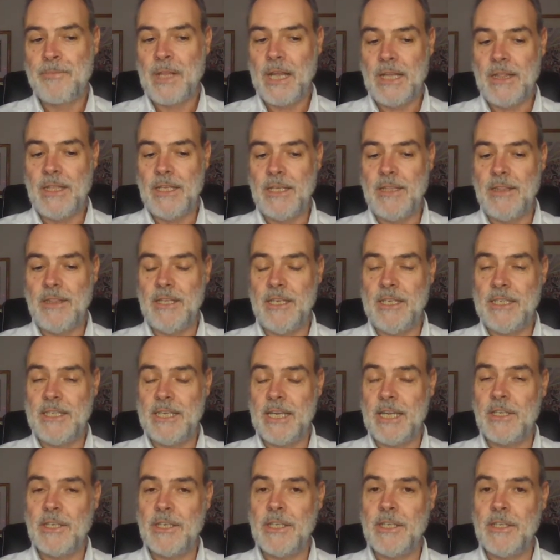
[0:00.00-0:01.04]
And th- this
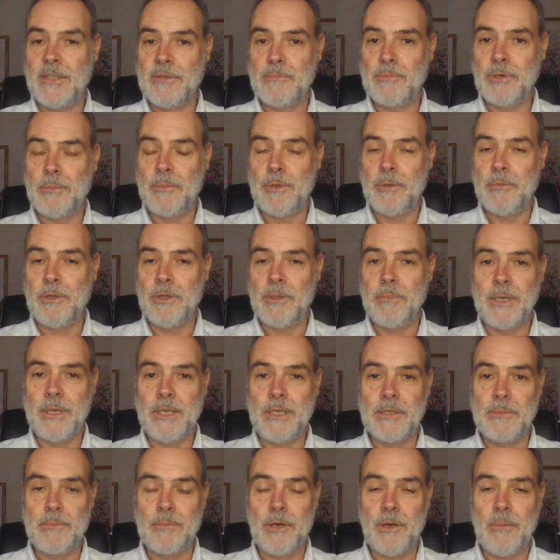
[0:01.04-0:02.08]
actually is probably one of the
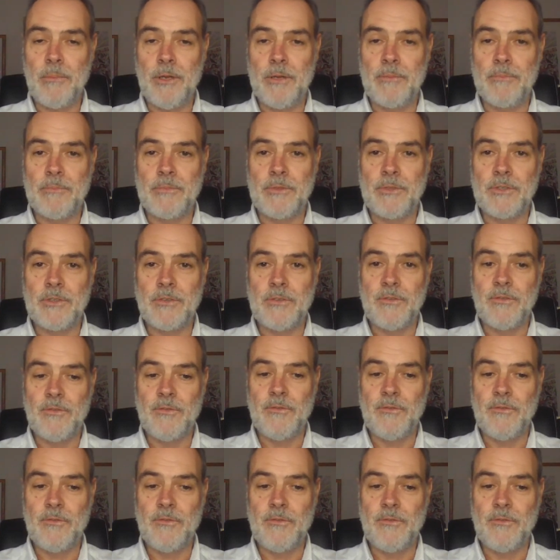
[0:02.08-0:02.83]
biggest problems